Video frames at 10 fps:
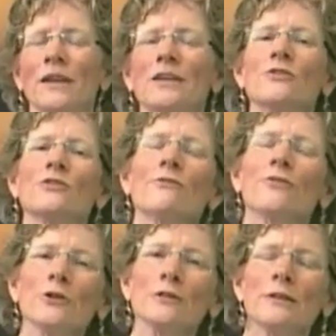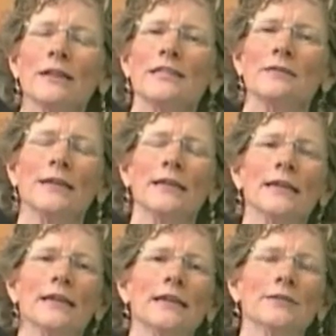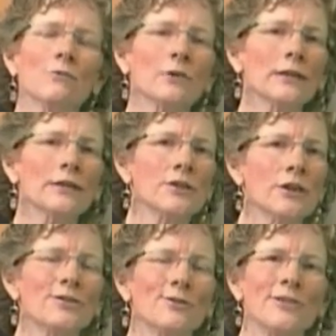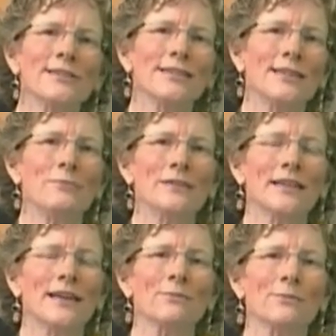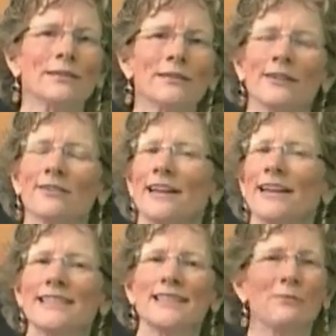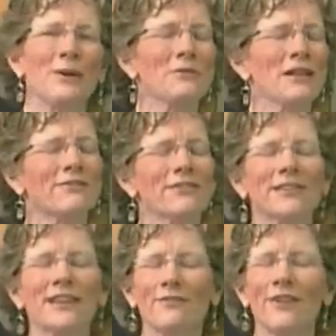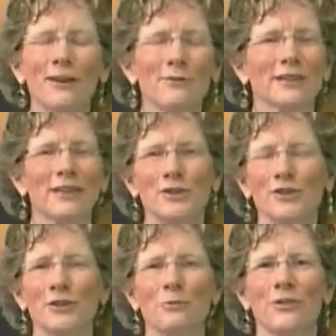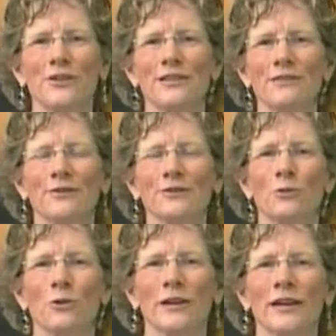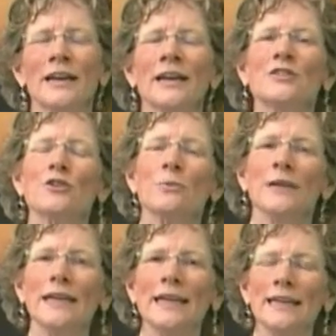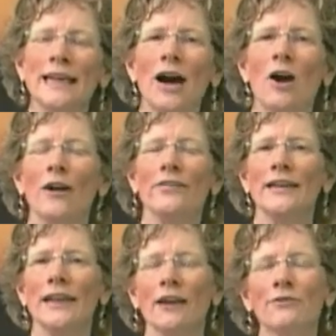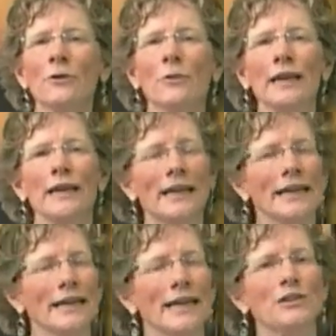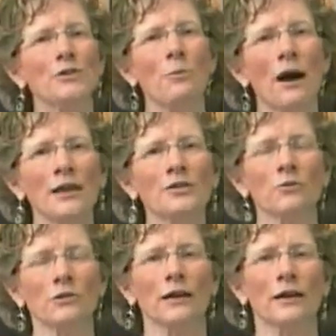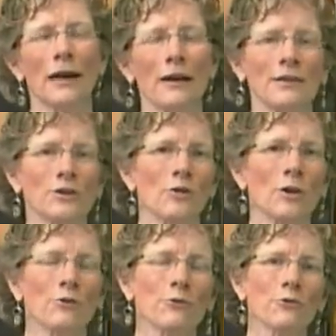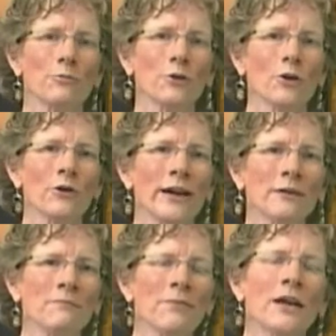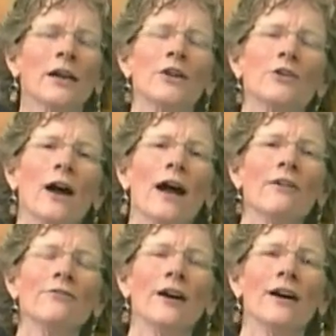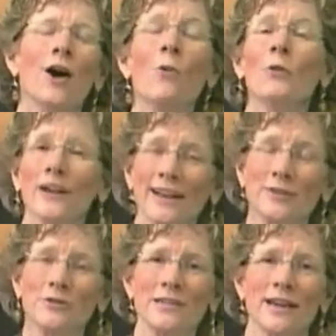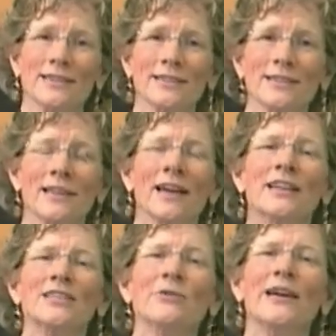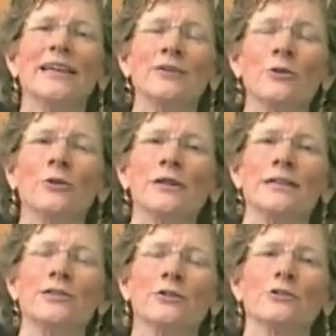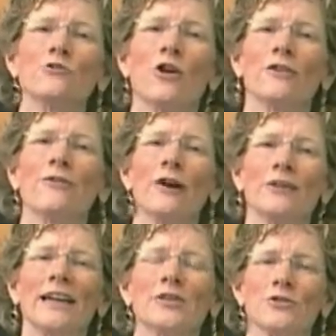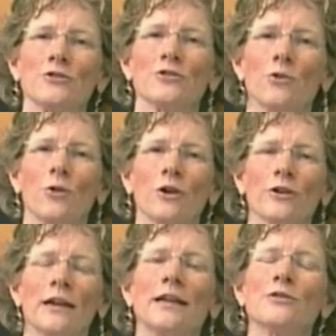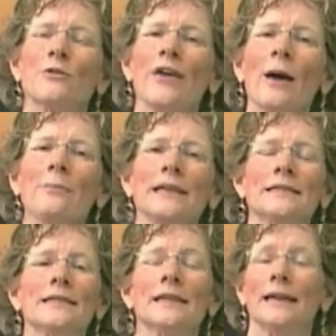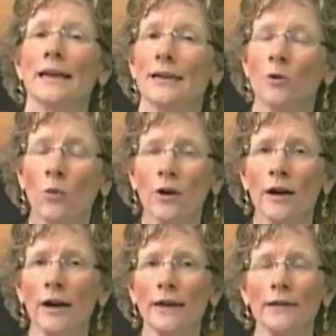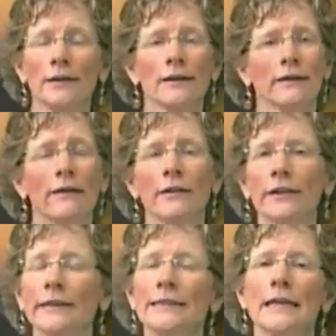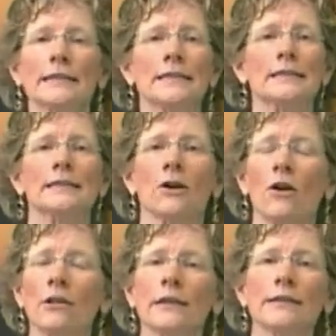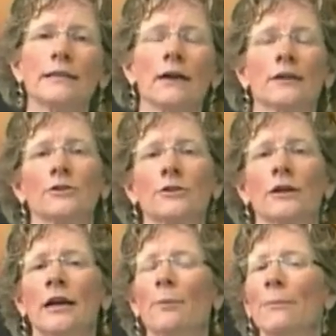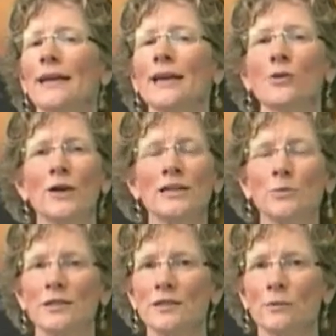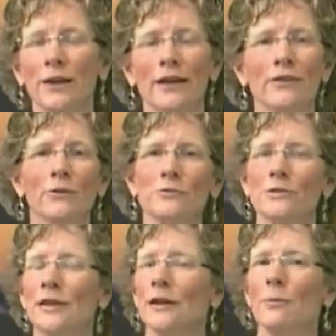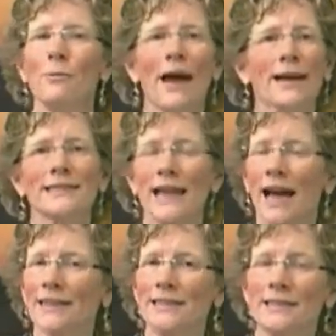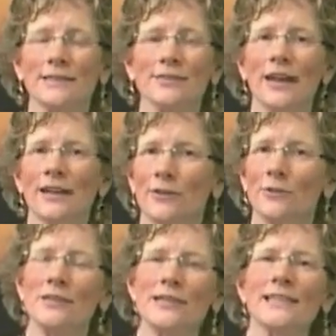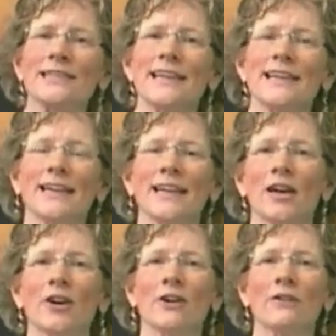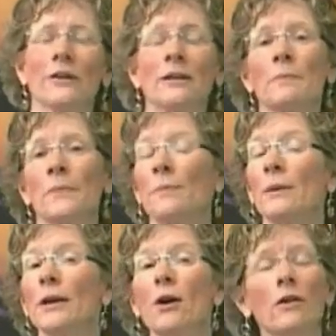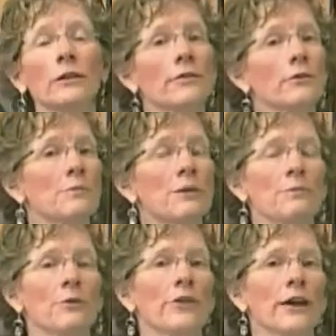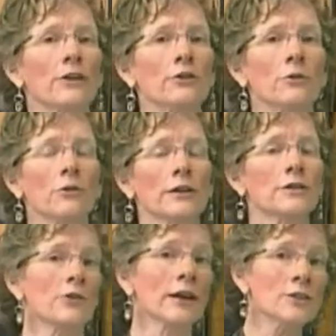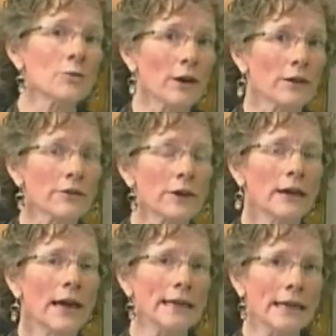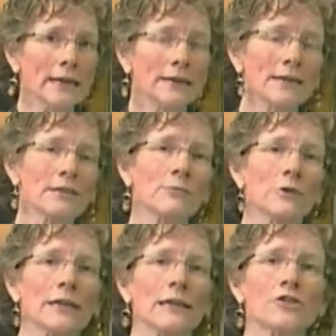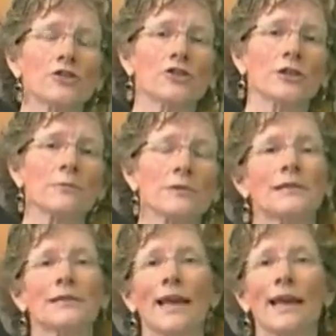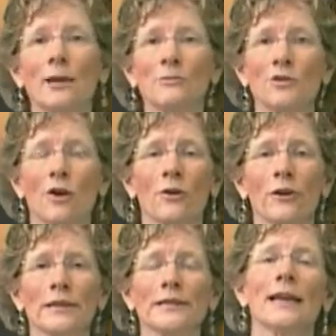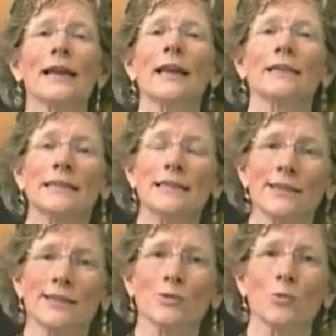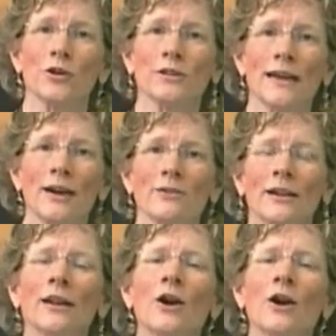So the first place to begin is really just do this deep assessment. Like I said, people have a love-hate relationship with this inventory. So begin now, and then every week in each module as you go through the program, you have homework exercises to increase your Strong Foundation score. So that means getting to work on it, calling the dentist, calling the doctor, making arrangements to pay those back taxes or getting those things taken care of, maybe calling those people that you're estranged with and healing some relationships, saying I'm sorry, saying, hey, let's get this worked out.